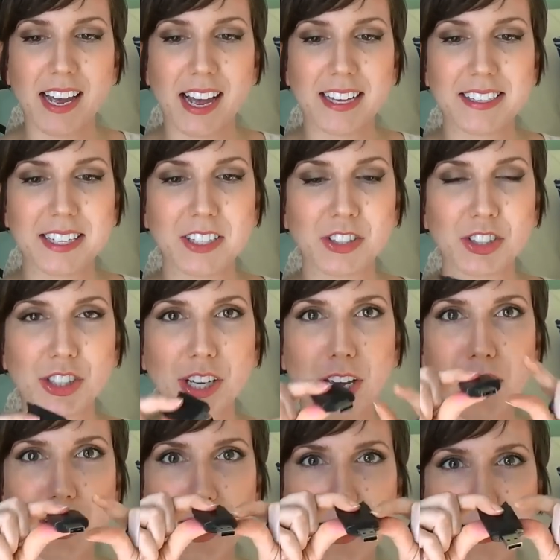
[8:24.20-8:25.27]

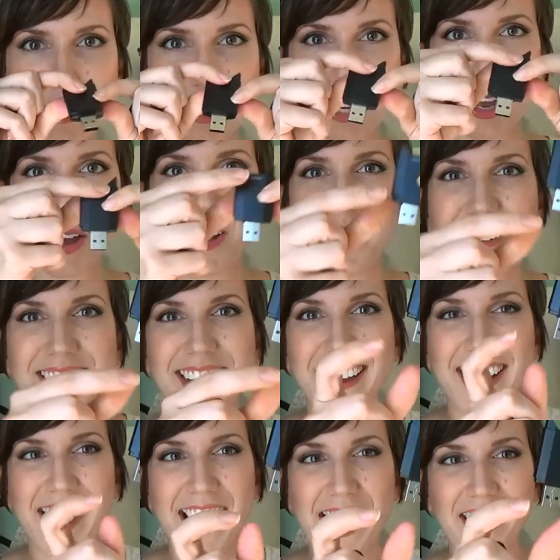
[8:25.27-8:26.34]
essentially it's
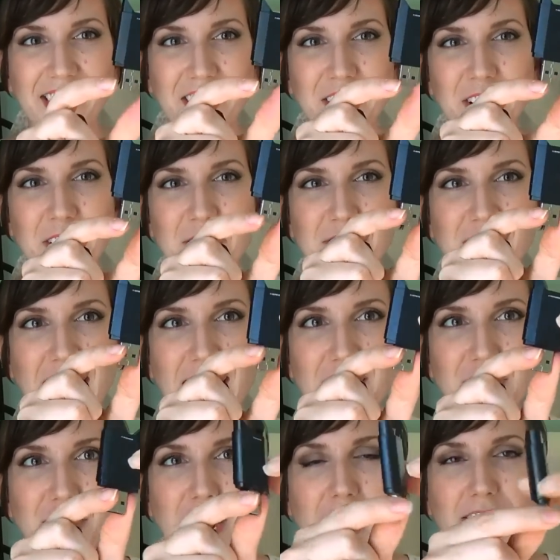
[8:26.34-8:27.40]
a little
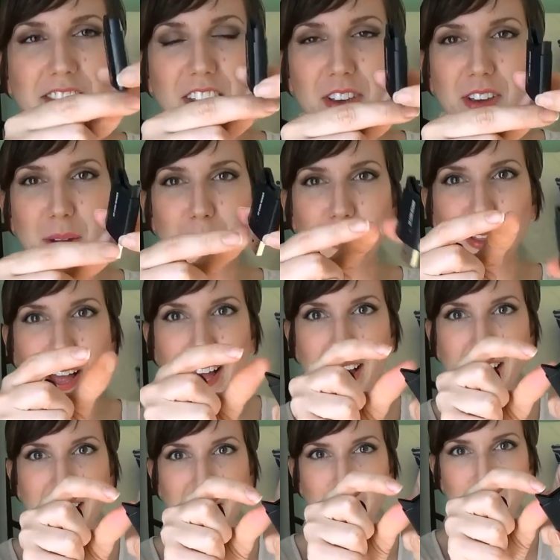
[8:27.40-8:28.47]
flash drive that you can plug
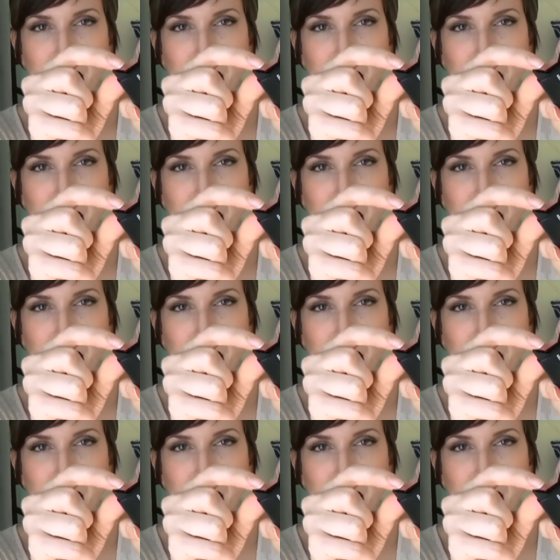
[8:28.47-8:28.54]
a